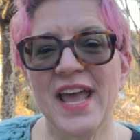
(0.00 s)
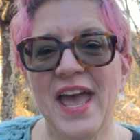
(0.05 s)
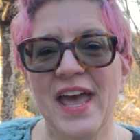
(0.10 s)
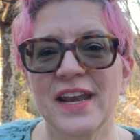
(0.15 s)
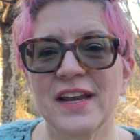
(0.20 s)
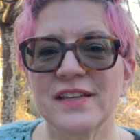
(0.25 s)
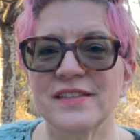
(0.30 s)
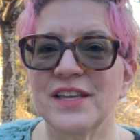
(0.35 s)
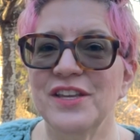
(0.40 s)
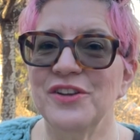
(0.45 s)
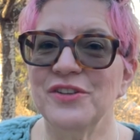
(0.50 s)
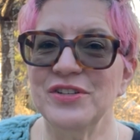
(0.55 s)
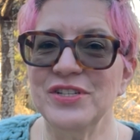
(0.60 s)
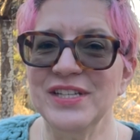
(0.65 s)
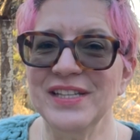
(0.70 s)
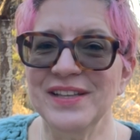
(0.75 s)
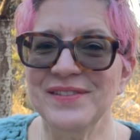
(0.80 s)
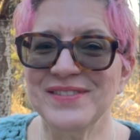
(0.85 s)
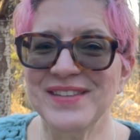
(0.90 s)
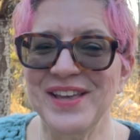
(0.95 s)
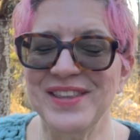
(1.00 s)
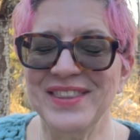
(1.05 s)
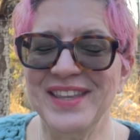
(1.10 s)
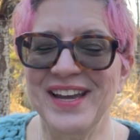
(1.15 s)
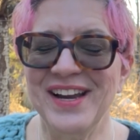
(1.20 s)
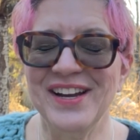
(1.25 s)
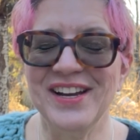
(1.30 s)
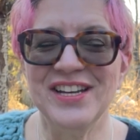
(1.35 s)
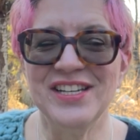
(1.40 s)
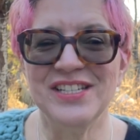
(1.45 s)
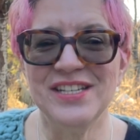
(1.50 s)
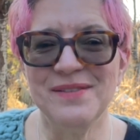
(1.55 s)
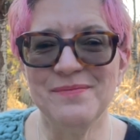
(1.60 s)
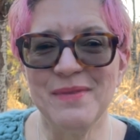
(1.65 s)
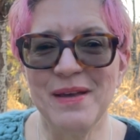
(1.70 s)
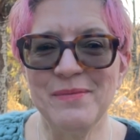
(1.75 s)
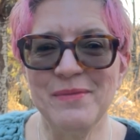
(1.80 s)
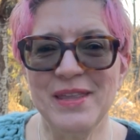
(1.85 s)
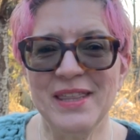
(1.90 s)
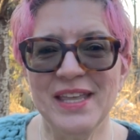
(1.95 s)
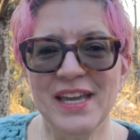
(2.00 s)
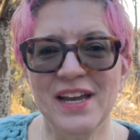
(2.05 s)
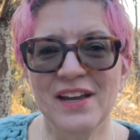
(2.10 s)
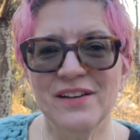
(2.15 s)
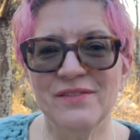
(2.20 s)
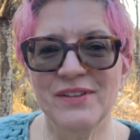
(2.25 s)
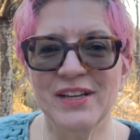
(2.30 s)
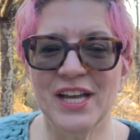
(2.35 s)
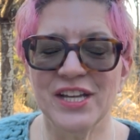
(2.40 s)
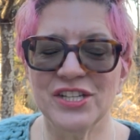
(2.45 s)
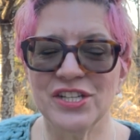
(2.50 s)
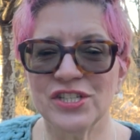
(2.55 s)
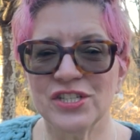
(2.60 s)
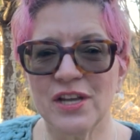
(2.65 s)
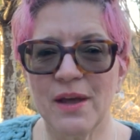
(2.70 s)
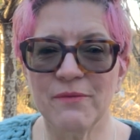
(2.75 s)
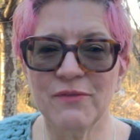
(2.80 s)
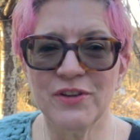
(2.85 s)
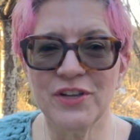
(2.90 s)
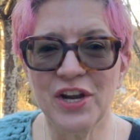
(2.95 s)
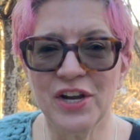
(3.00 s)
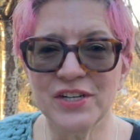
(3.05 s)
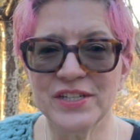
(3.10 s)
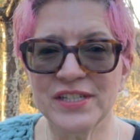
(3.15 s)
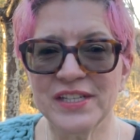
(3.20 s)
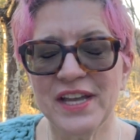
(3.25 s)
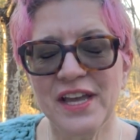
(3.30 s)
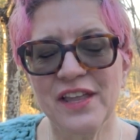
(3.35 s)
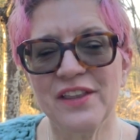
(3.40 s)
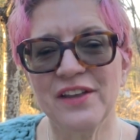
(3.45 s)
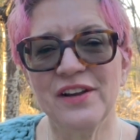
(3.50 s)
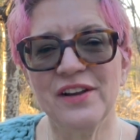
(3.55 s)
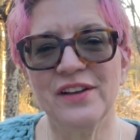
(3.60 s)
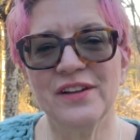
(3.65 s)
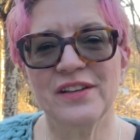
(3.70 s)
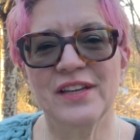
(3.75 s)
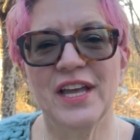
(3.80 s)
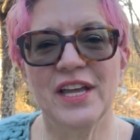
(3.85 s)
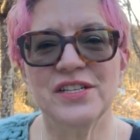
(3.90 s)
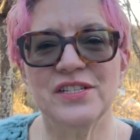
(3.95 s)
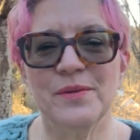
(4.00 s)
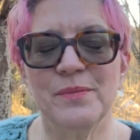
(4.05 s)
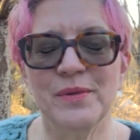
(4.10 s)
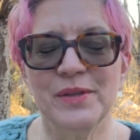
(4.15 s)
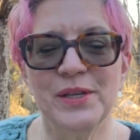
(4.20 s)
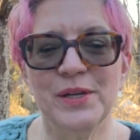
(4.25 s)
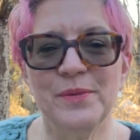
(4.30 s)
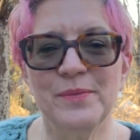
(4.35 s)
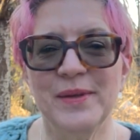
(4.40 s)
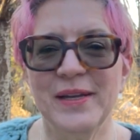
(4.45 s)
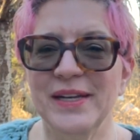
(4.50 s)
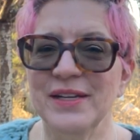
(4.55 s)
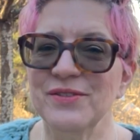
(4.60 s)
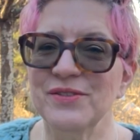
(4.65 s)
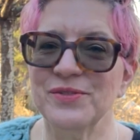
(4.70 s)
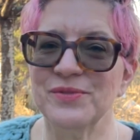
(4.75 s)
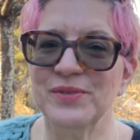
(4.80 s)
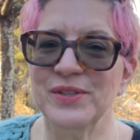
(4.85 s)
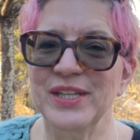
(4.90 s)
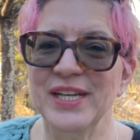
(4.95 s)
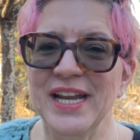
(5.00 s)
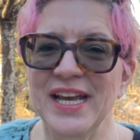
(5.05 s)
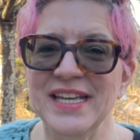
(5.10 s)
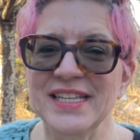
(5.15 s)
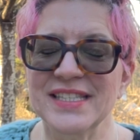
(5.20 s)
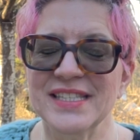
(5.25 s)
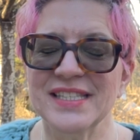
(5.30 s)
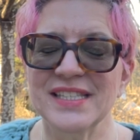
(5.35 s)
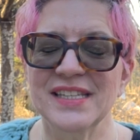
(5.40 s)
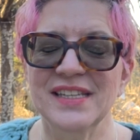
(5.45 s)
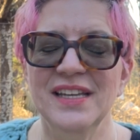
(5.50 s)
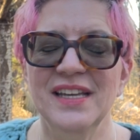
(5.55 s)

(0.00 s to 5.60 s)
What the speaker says: and because I know she lives out there, and she met me there, and we got to shop for yarn together, catch up a little bit. It was really nice.